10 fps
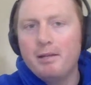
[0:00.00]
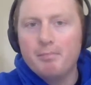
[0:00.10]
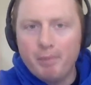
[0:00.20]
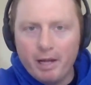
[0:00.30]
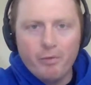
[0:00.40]

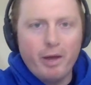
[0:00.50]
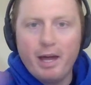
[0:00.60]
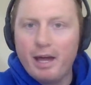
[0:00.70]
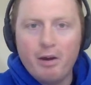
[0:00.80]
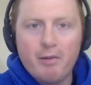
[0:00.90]
by the
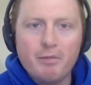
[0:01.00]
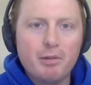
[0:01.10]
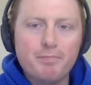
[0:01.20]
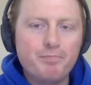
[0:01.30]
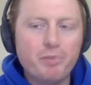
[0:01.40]
way, I don't
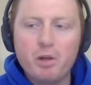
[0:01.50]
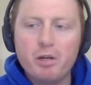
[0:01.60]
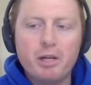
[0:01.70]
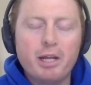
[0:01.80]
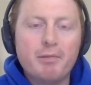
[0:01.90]
even know
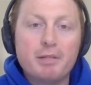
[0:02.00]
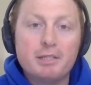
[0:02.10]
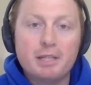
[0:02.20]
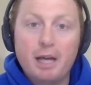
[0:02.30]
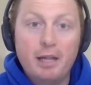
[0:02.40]
your name
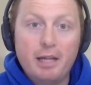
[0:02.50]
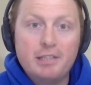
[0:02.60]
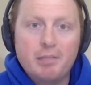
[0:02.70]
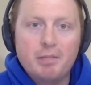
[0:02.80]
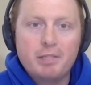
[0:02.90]
because that's
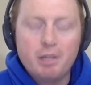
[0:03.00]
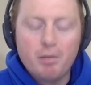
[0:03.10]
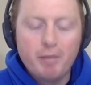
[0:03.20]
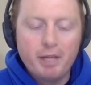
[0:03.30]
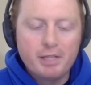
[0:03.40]
how much I
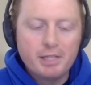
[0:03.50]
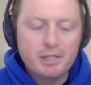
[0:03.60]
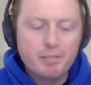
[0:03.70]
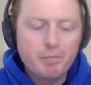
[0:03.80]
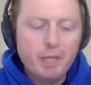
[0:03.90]
don't pay
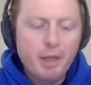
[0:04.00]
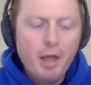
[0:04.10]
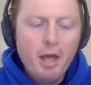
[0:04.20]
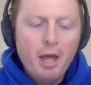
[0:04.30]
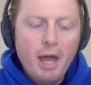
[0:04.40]
attention. But
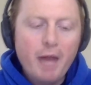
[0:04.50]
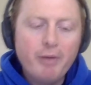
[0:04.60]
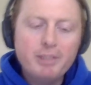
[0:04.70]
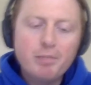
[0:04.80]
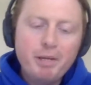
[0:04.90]

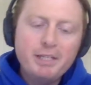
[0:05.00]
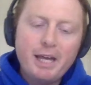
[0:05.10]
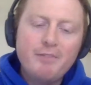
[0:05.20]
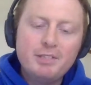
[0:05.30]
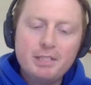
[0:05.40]
anyway, so Pete
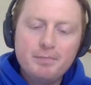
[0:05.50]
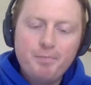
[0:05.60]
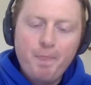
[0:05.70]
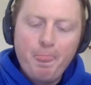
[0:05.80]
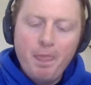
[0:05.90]

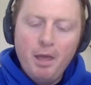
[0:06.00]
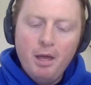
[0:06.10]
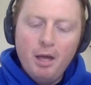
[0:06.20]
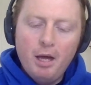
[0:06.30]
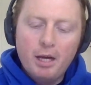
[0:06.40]
Davidson
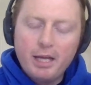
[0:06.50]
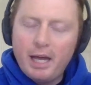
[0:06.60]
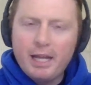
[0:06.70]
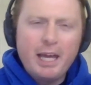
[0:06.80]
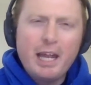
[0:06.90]

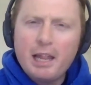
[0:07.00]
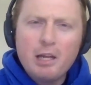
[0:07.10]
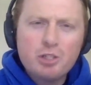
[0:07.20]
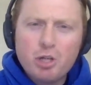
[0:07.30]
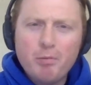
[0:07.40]
kind of got in a
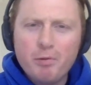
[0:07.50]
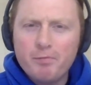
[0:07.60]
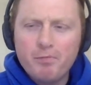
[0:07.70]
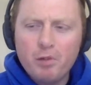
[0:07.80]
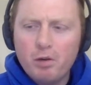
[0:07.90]
little trouble
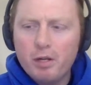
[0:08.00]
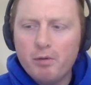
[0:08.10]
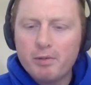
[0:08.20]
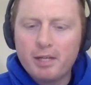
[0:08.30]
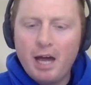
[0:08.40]
in Florida
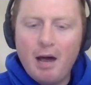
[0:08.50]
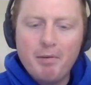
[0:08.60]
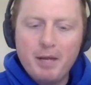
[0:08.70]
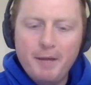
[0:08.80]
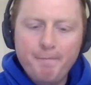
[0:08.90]
with
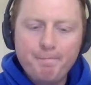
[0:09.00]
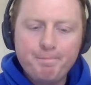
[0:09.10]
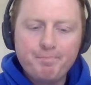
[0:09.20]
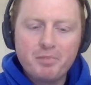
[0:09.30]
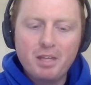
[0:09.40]
comedy
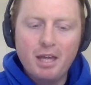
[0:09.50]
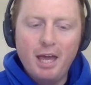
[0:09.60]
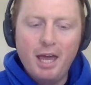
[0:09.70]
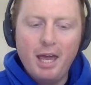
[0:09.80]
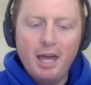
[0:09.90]

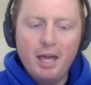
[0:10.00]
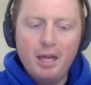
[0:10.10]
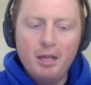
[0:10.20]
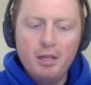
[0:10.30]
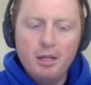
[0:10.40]

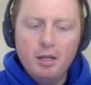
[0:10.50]
and,